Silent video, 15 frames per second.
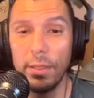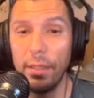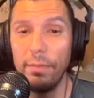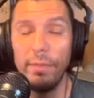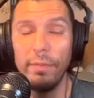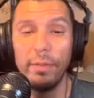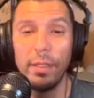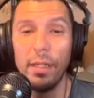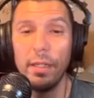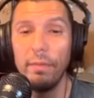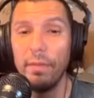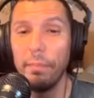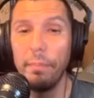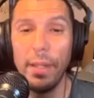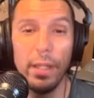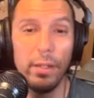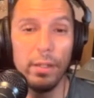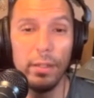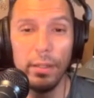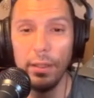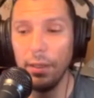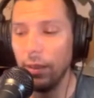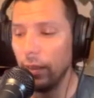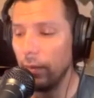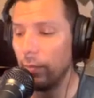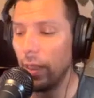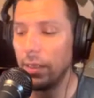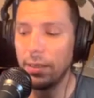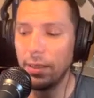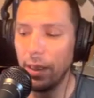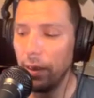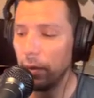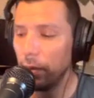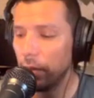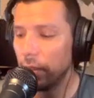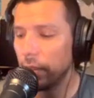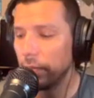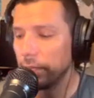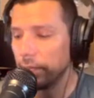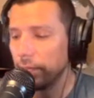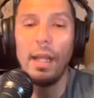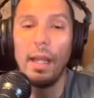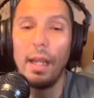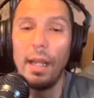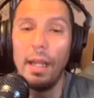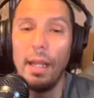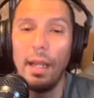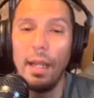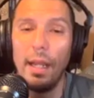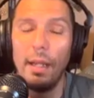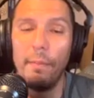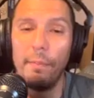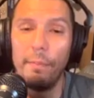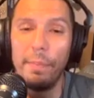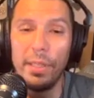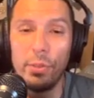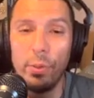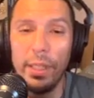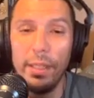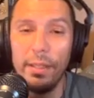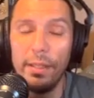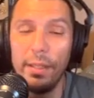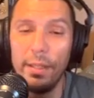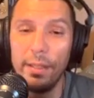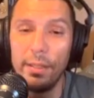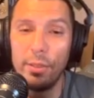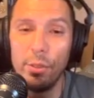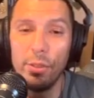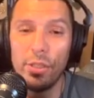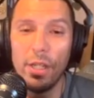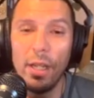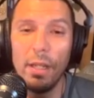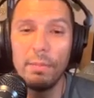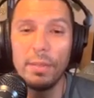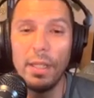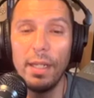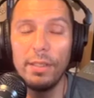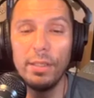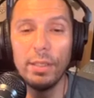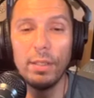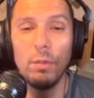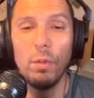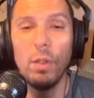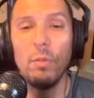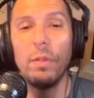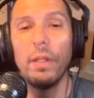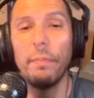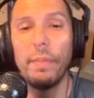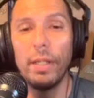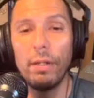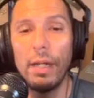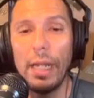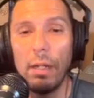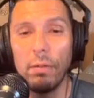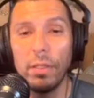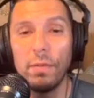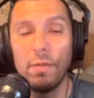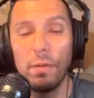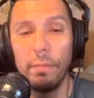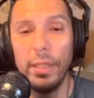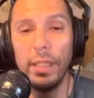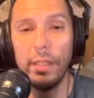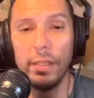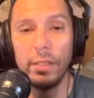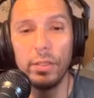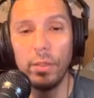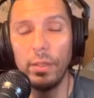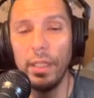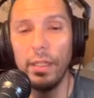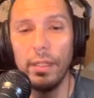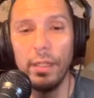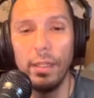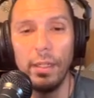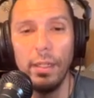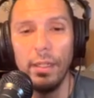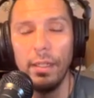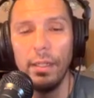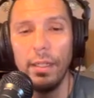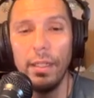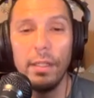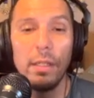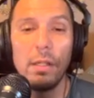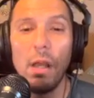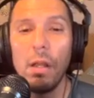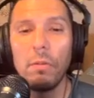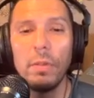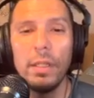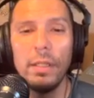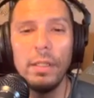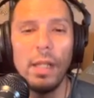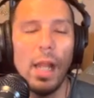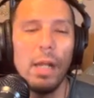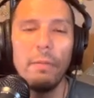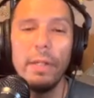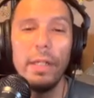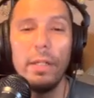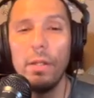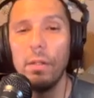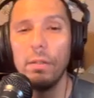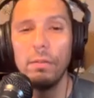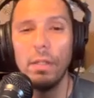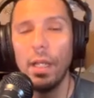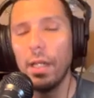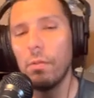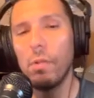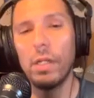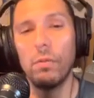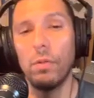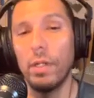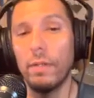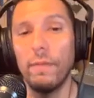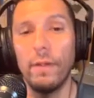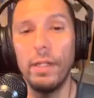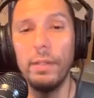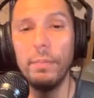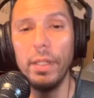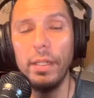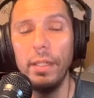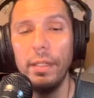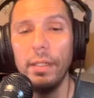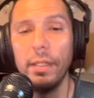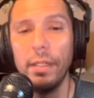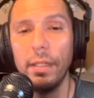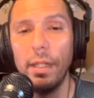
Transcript: have even got even better in my sales. Between the 2 jobs, I took the one with the better hours for me so that in the long run, I already know I don't want to work for anybody.